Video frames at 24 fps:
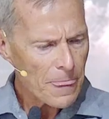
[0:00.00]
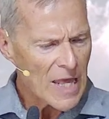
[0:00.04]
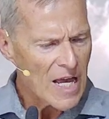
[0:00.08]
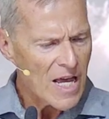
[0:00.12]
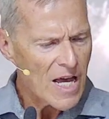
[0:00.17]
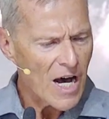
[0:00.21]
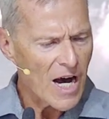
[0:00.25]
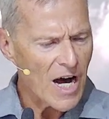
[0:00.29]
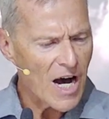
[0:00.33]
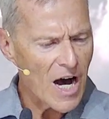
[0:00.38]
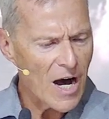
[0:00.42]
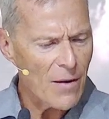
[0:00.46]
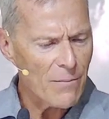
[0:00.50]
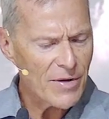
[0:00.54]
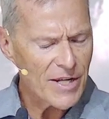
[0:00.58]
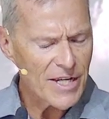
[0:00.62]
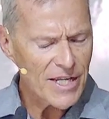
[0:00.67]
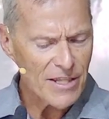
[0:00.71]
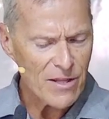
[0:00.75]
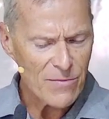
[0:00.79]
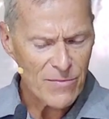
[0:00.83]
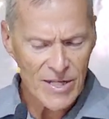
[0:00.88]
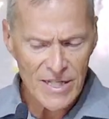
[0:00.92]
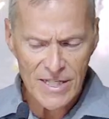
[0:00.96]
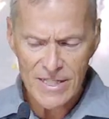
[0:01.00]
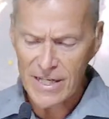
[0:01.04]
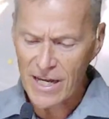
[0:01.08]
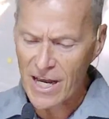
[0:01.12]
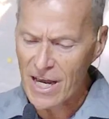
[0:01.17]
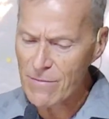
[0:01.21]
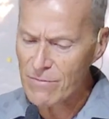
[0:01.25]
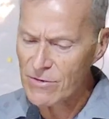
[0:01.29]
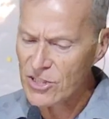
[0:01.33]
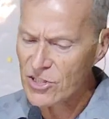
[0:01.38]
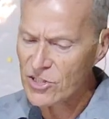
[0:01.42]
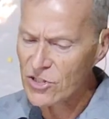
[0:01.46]
um, but in the
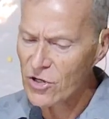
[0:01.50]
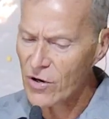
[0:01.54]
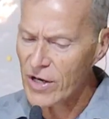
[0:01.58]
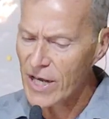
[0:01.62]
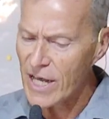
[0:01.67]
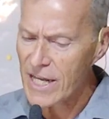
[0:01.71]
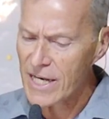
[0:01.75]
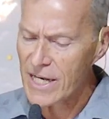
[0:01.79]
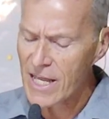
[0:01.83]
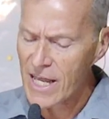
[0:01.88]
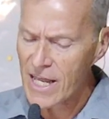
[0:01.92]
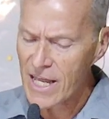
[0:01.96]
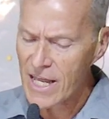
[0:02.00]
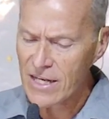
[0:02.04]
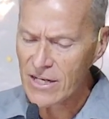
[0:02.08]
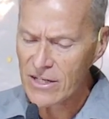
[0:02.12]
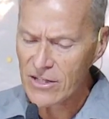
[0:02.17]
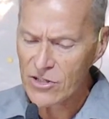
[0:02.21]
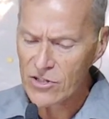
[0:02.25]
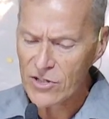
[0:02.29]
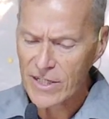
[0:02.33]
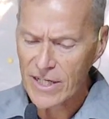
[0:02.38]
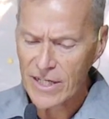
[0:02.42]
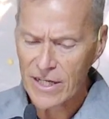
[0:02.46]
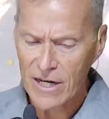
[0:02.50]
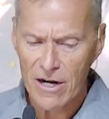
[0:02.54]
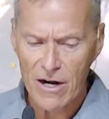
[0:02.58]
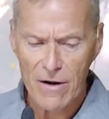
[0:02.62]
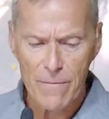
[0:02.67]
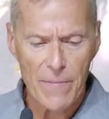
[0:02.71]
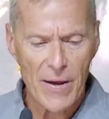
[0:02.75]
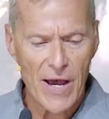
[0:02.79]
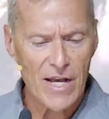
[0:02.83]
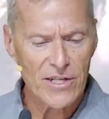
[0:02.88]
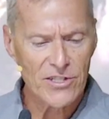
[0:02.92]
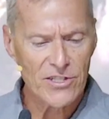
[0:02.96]
meantime, let's go ahead and look at our
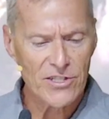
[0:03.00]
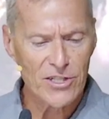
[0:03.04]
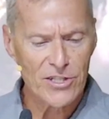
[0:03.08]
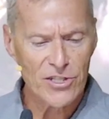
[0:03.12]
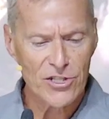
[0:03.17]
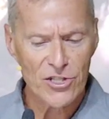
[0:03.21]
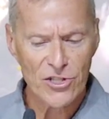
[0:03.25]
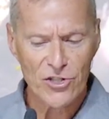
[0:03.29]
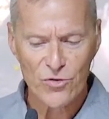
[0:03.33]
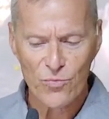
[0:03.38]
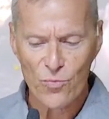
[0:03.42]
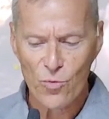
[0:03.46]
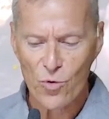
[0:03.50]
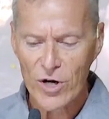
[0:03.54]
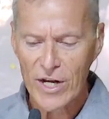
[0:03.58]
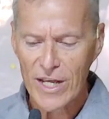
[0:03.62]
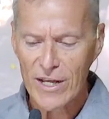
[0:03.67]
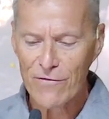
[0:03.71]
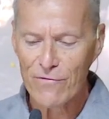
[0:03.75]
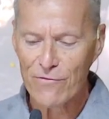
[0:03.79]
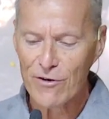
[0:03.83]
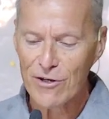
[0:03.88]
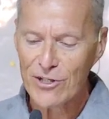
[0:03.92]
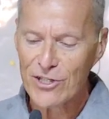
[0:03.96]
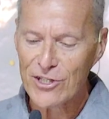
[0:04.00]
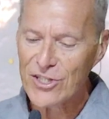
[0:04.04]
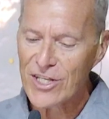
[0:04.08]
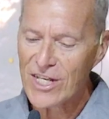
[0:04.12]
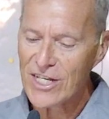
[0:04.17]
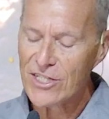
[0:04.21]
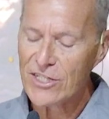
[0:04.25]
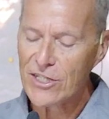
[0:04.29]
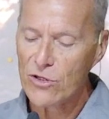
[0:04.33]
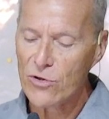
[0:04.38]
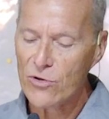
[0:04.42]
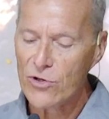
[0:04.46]
passage this morning, 1
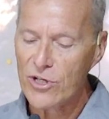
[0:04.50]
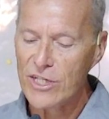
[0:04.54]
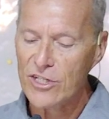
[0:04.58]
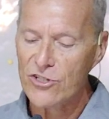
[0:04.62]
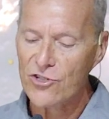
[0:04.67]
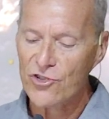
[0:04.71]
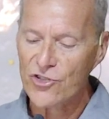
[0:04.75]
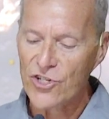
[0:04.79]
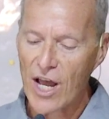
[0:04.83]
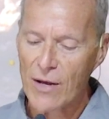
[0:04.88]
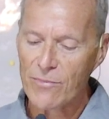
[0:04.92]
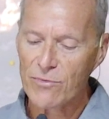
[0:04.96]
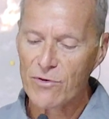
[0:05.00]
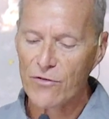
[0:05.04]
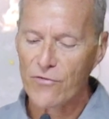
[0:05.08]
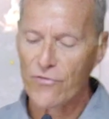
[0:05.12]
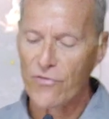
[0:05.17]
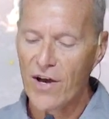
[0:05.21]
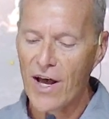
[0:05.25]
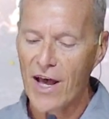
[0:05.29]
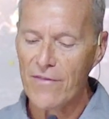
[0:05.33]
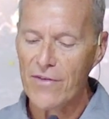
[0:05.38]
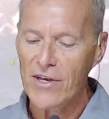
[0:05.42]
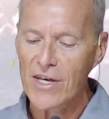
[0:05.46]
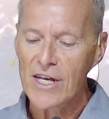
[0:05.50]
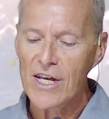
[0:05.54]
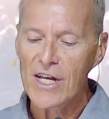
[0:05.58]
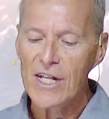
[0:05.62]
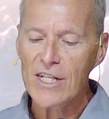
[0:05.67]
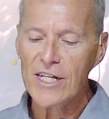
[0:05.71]
Thessalonians chapter 5.